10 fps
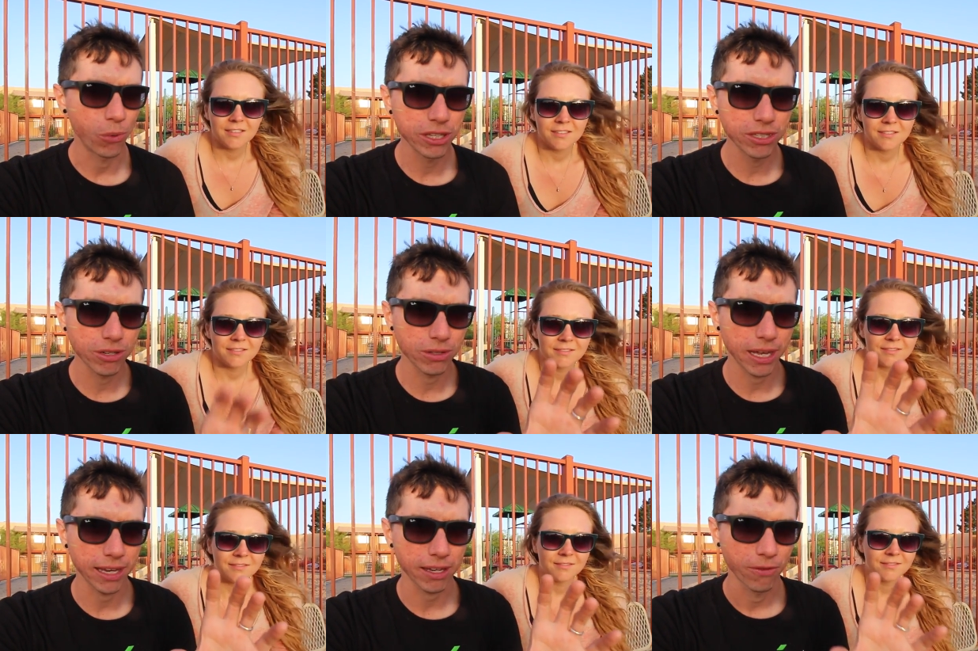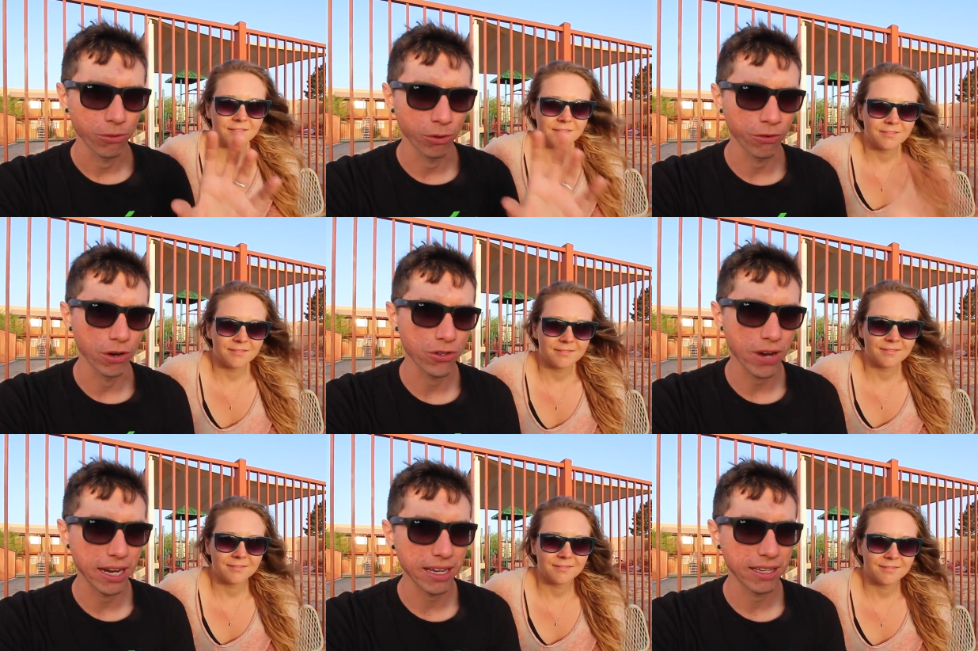Speaker 1: once you like
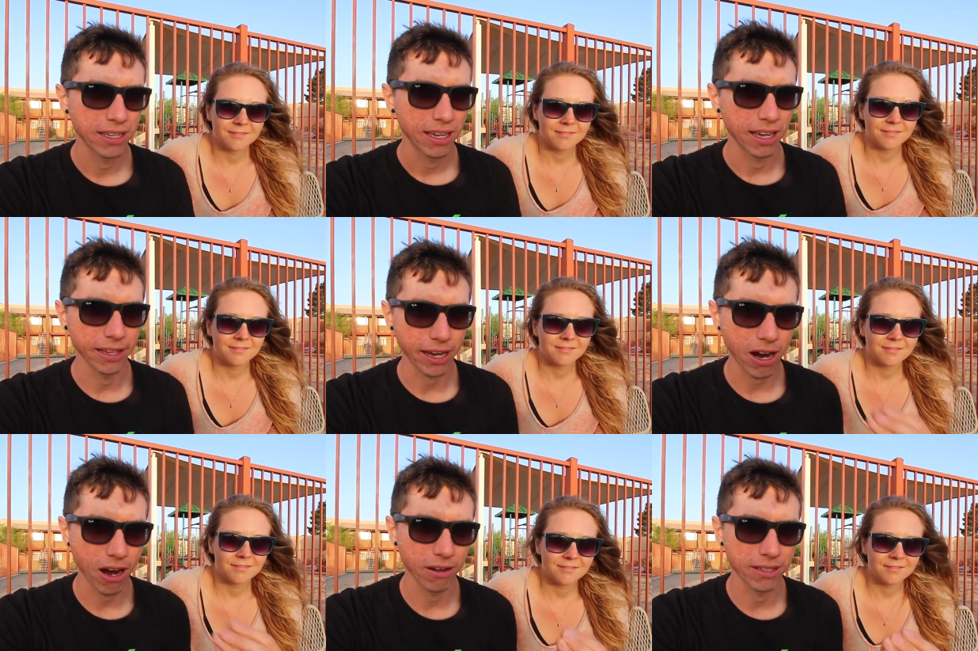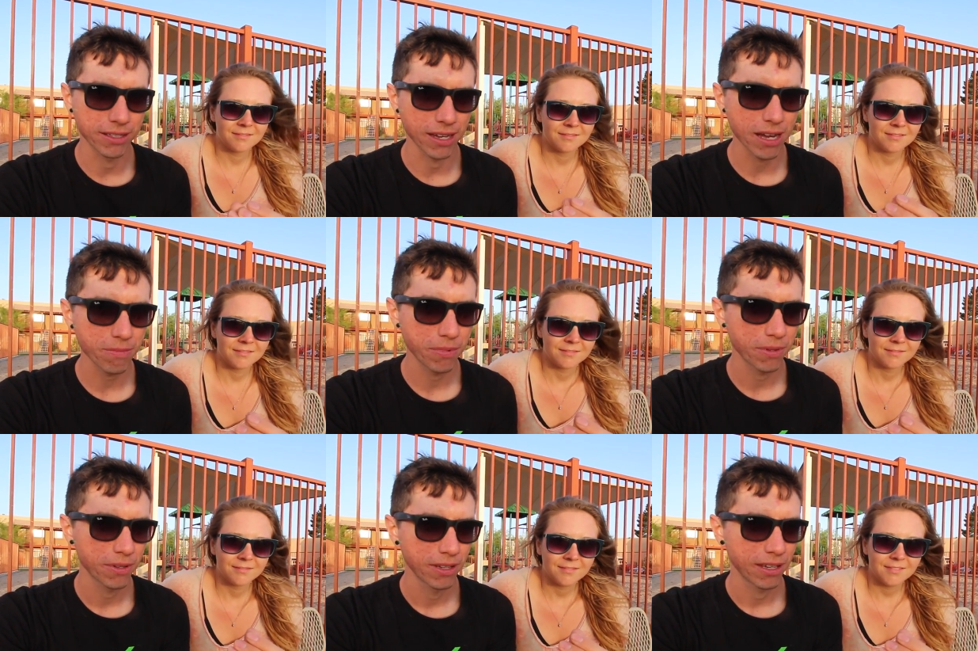refrigerate it, it like hardens up
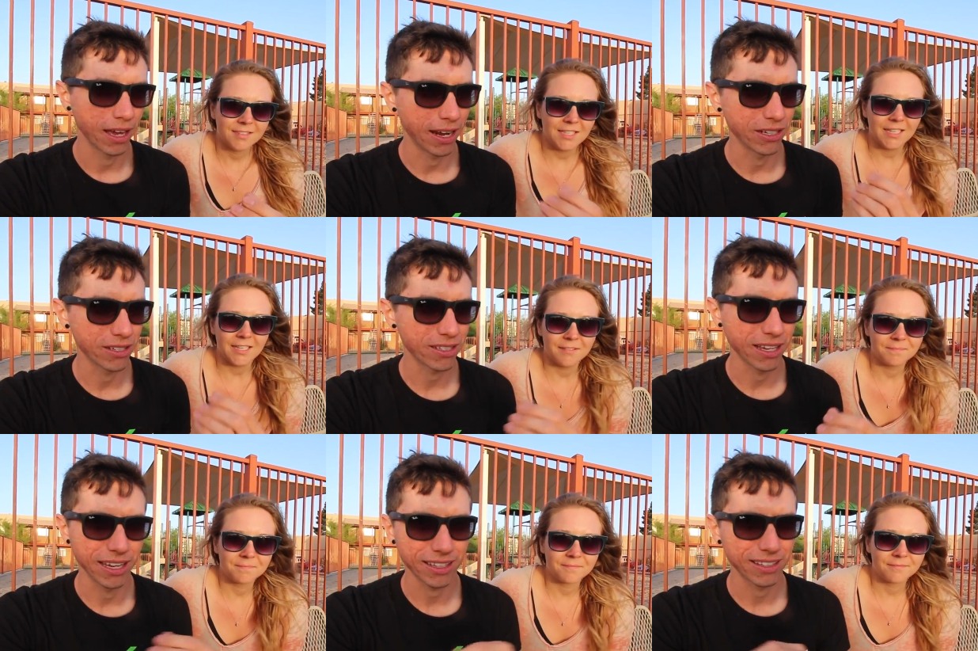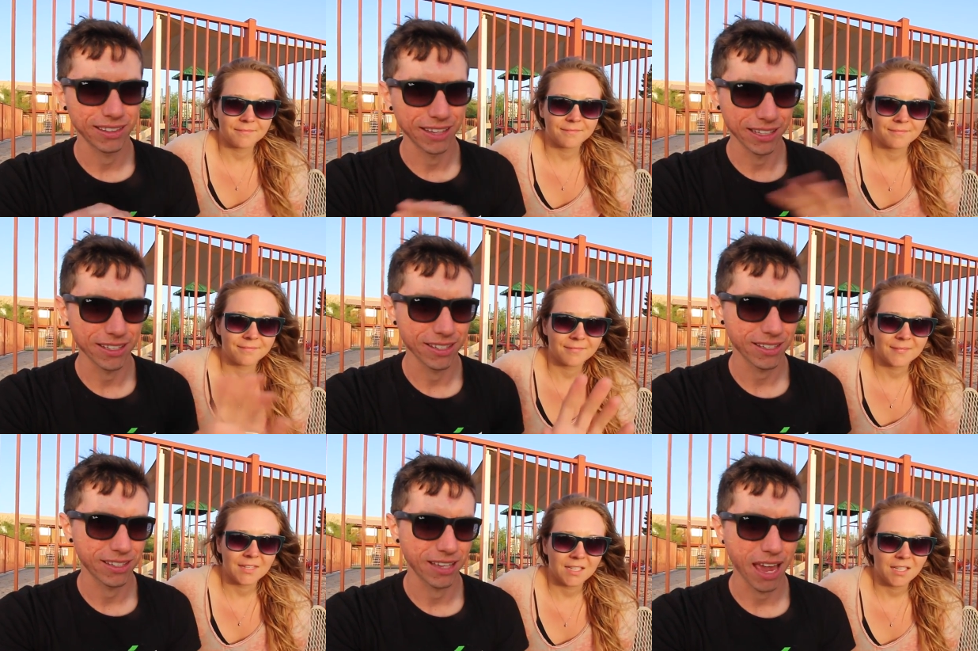and I yeah. just like that's
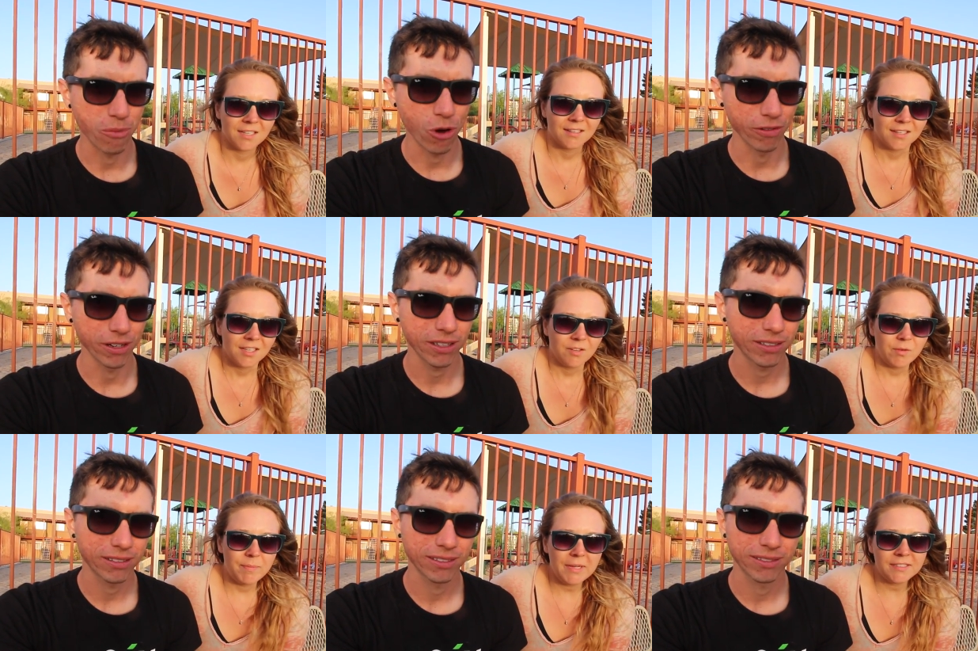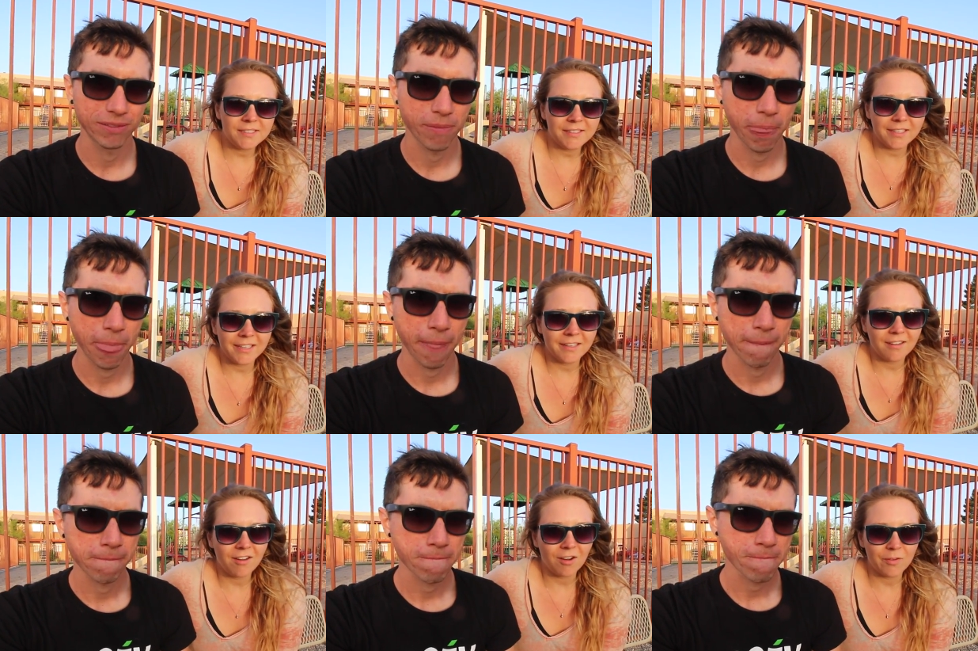just game over.
Speaker 2: We basically
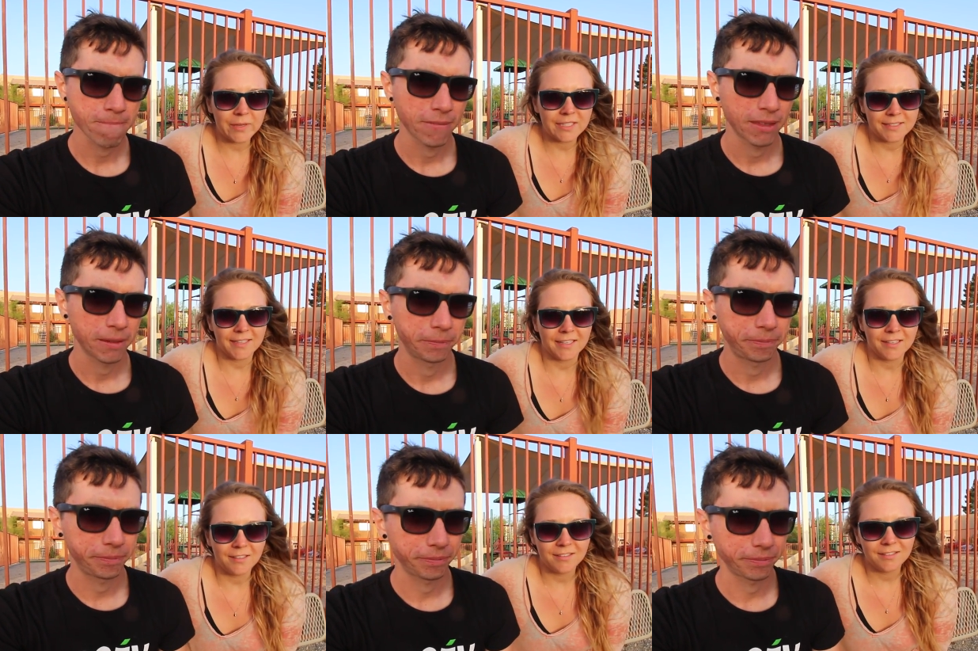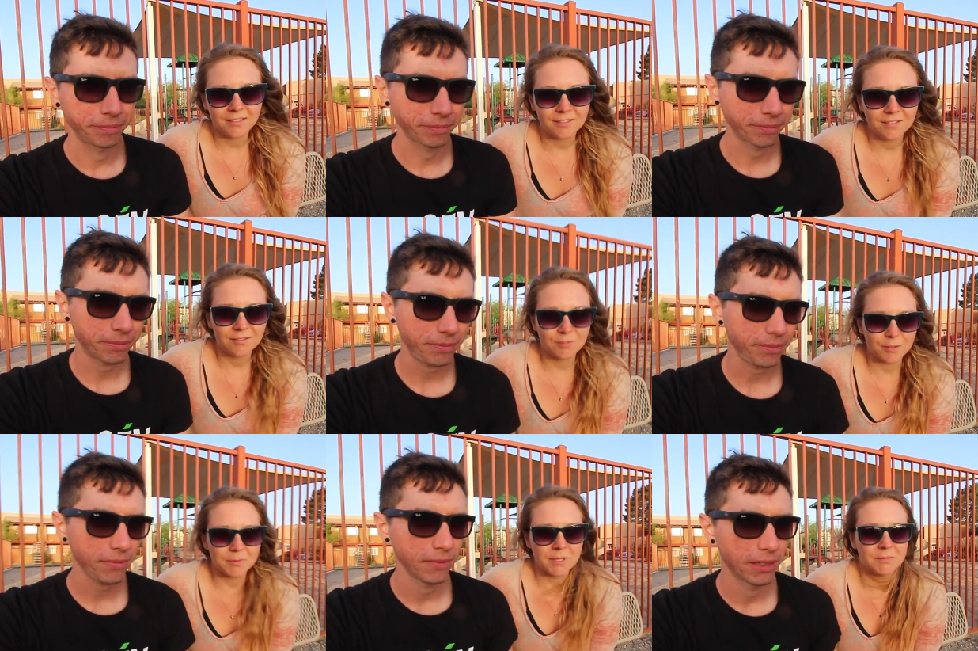always eat
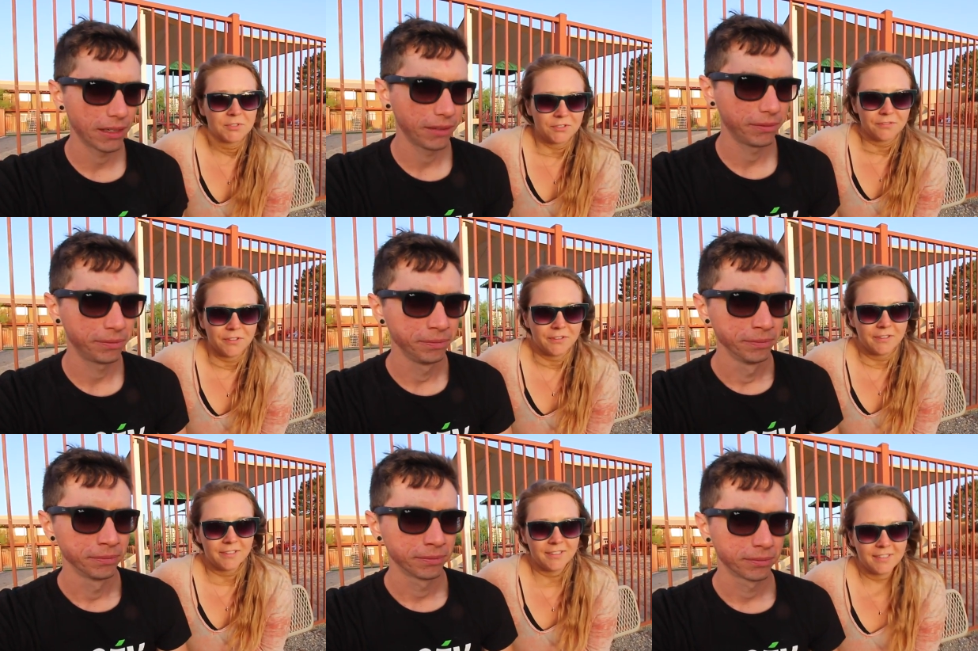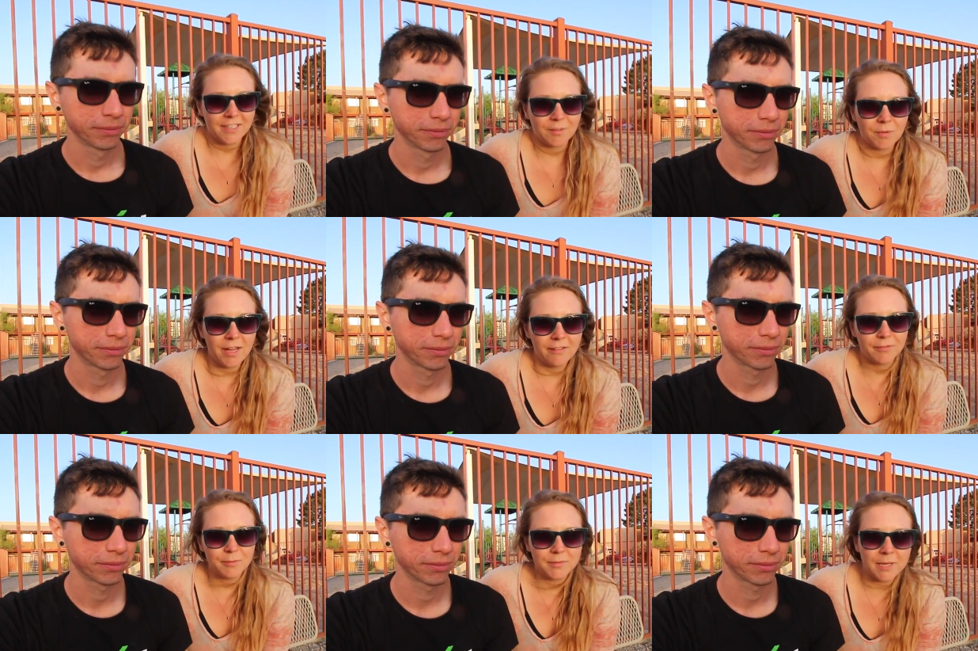room temperature food. Like we'll have
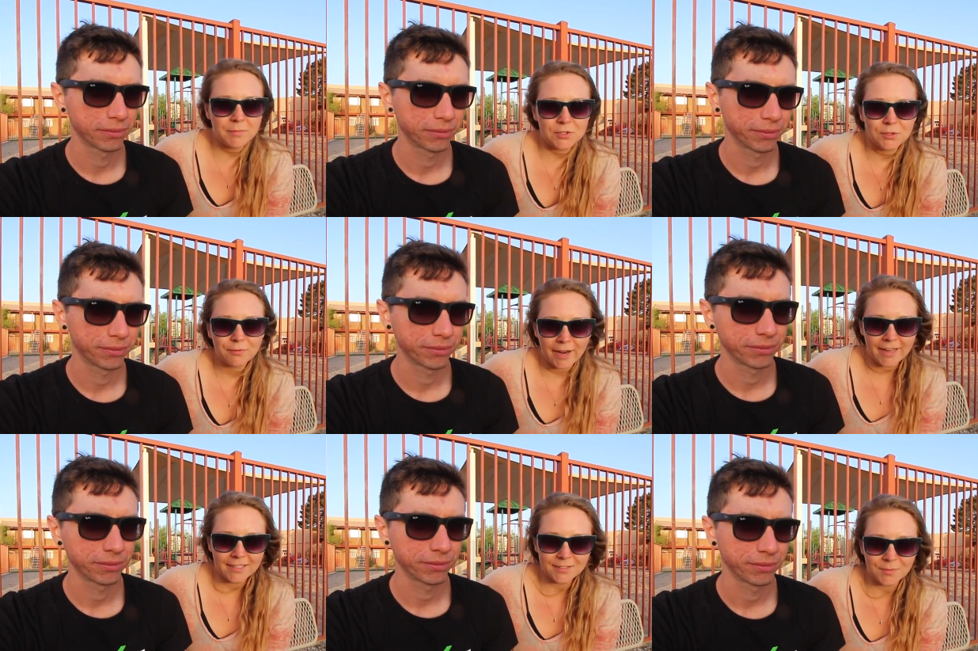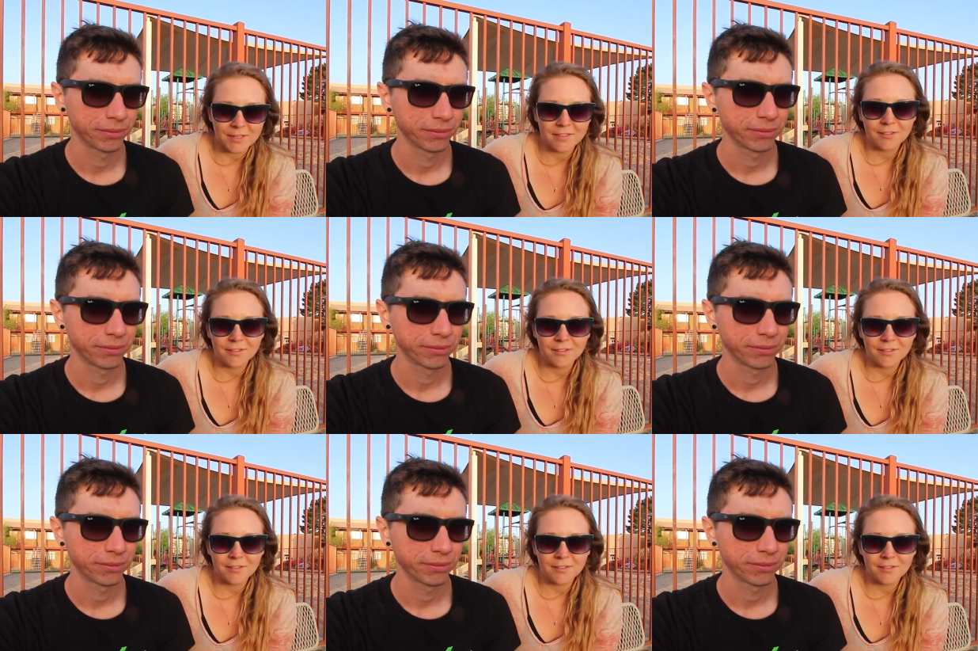room temperature rice with